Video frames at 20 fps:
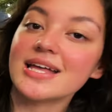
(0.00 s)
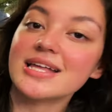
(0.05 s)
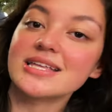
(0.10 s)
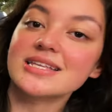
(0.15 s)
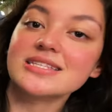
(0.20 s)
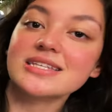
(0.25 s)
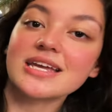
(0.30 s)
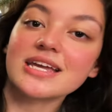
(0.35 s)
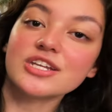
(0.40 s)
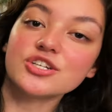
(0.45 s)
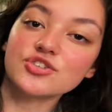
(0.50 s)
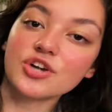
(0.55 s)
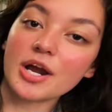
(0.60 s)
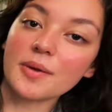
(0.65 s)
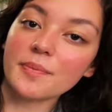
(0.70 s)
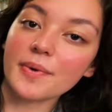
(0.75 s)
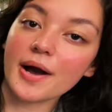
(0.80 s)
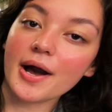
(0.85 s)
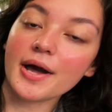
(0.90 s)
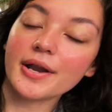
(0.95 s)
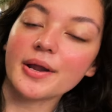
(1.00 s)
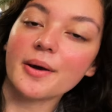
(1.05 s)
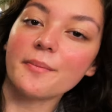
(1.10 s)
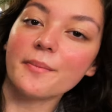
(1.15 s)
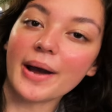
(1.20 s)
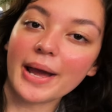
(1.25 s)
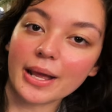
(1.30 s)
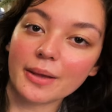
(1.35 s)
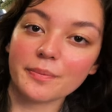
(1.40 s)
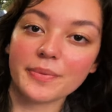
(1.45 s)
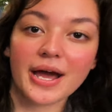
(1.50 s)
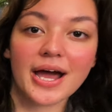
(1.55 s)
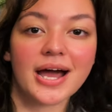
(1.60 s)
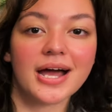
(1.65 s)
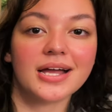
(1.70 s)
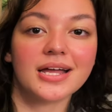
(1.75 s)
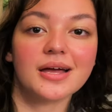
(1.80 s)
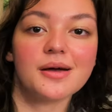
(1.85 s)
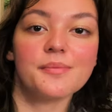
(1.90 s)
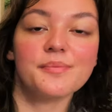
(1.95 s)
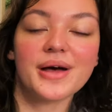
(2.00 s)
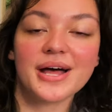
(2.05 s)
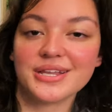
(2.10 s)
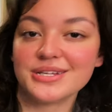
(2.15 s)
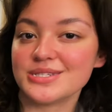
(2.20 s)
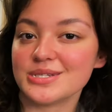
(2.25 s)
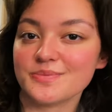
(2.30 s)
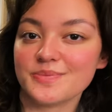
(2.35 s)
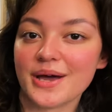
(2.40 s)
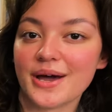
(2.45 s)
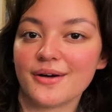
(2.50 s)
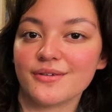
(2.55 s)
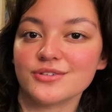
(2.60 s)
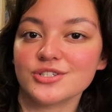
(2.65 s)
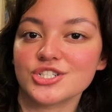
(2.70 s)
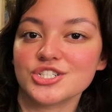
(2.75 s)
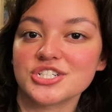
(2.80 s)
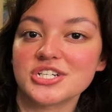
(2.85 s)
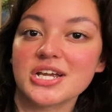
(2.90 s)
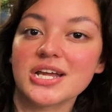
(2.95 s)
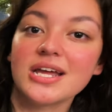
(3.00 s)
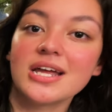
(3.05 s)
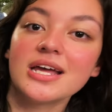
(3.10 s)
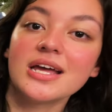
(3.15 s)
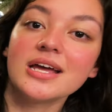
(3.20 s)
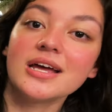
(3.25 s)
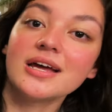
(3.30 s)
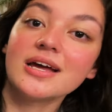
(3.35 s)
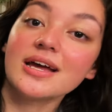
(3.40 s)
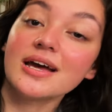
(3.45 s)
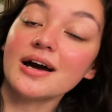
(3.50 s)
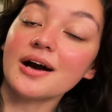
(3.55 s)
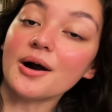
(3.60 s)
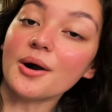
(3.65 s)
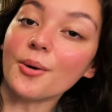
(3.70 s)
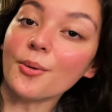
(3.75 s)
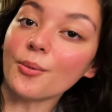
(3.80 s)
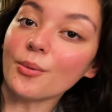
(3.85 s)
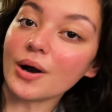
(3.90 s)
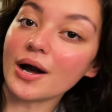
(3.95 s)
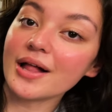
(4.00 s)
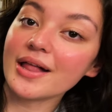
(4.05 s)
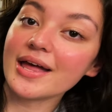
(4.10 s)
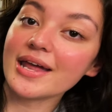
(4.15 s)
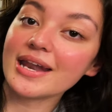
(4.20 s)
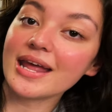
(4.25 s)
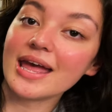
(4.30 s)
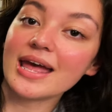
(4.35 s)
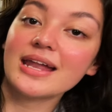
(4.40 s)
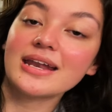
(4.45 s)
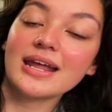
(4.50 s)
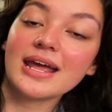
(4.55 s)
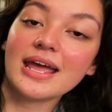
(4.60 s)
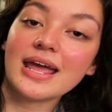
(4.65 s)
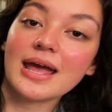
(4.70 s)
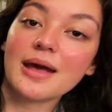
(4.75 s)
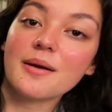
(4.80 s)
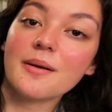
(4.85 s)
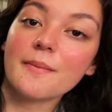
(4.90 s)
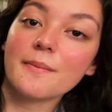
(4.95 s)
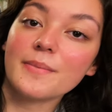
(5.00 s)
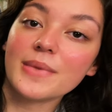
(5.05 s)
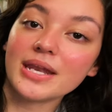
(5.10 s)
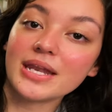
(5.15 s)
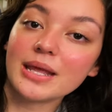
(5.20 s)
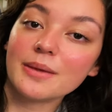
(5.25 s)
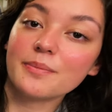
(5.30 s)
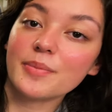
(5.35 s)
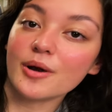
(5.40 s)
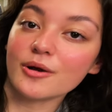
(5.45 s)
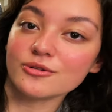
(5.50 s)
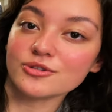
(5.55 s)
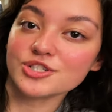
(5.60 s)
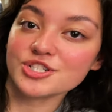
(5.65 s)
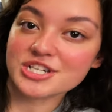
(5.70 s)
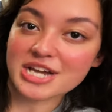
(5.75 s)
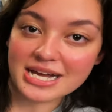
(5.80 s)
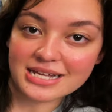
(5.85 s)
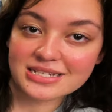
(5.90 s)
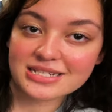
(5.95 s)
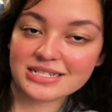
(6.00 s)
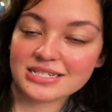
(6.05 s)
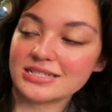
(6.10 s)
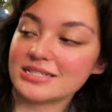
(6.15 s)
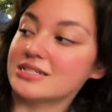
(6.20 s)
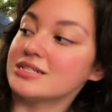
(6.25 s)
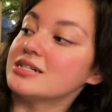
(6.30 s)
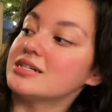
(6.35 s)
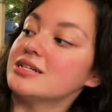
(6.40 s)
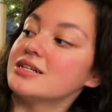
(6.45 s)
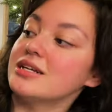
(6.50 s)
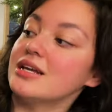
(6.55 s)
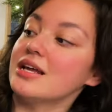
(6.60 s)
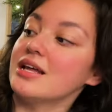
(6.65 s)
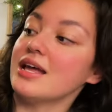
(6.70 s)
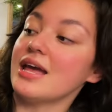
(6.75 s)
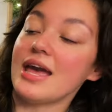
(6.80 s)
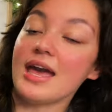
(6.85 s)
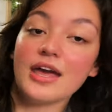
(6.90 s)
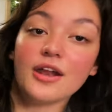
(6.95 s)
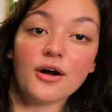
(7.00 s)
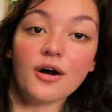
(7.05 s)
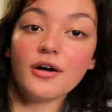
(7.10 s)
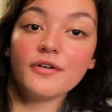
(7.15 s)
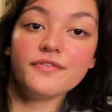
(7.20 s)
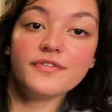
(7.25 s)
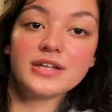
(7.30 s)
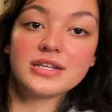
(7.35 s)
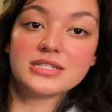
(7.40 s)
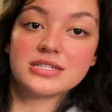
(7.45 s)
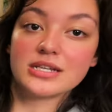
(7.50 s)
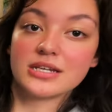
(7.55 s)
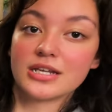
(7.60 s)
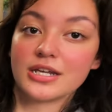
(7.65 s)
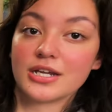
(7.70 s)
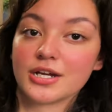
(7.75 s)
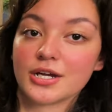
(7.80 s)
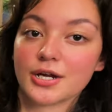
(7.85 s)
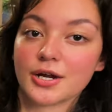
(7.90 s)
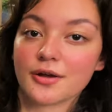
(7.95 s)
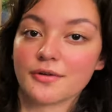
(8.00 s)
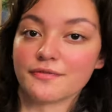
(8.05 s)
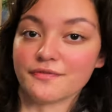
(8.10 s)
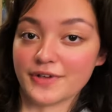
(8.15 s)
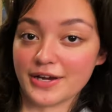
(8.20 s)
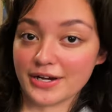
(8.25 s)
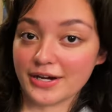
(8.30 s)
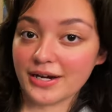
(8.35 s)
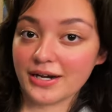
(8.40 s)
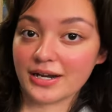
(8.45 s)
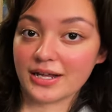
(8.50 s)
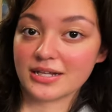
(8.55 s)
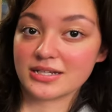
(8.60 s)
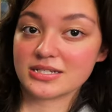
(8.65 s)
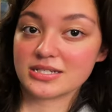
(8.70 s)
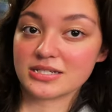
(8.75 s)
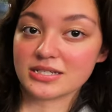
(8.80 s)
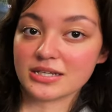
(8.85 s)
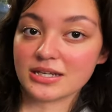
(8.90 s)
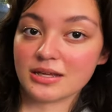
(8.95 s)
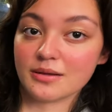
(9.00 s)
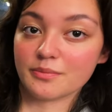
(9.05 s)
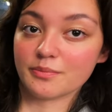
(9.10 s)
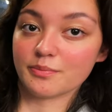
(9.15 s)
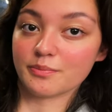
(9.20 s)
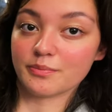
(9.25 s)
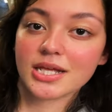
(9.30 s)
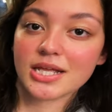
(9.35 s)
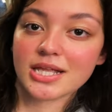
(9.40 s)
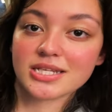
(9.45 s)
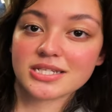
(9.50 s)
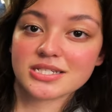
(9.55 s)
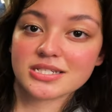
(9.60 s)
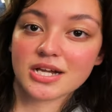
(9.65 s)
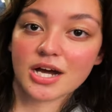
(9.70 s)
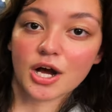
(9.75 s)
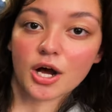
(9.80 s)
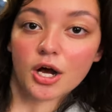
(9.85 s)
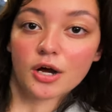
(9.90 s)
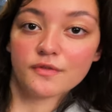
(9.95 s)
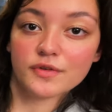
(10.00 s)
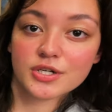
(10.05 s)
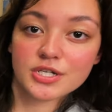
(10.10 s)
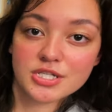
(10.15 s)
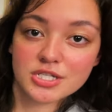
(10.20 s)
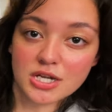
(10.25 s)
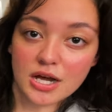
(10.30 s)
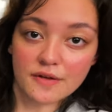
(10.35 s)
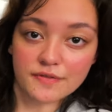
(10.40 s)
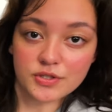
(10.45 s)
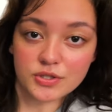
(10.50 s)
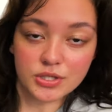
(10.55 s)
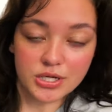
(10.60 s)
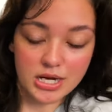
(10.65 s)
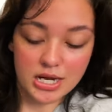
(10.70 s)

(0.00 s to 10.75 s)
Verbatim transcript: is a tripod mic pack, pencil pouch, a wallet, and a mini pochette. It all fits in here very nicely. It's not overstuffed or